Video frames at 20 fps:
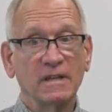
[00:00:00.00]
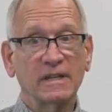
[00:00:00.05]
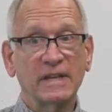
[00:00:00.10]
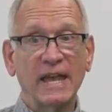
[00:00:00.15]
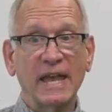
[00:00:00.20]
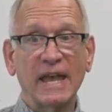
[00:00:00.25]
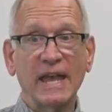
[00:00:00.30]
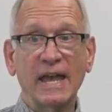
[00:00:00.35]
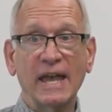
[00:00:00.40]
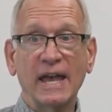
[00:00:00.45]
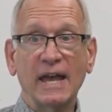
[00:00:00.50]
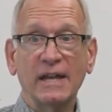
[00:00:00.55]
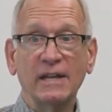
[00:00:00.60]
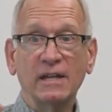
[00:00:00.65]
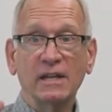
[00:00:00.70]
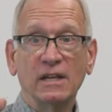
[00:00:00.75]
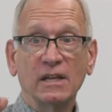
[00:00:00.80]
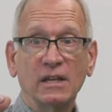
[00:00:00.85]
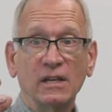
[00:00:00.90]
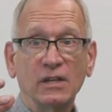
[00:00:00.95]

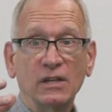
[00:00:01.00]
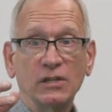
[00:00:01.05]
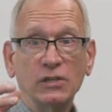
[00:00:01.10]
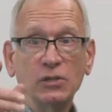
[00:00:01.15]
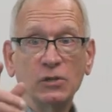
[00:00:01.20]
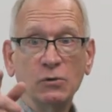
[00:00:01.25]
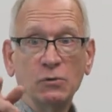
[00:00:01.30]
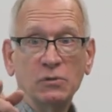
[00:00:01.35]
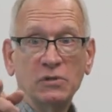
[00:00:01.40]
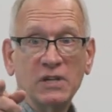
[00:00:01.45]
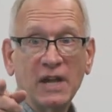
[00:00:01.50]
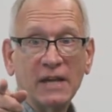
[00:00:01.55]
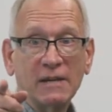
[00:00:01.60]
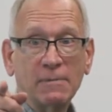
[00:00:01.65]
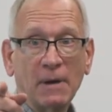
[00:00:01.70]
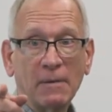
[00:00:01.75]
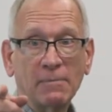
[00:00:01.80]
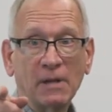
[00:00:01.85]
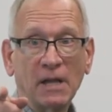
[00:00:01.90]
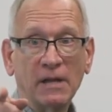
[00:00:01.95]
can you take
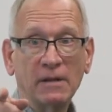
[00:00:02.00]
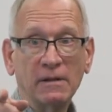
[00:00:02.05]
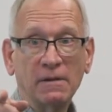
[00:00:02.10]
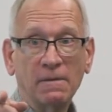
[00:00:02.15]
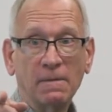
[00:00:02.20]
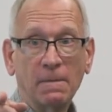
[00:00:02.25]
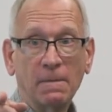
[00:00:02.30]
my blood?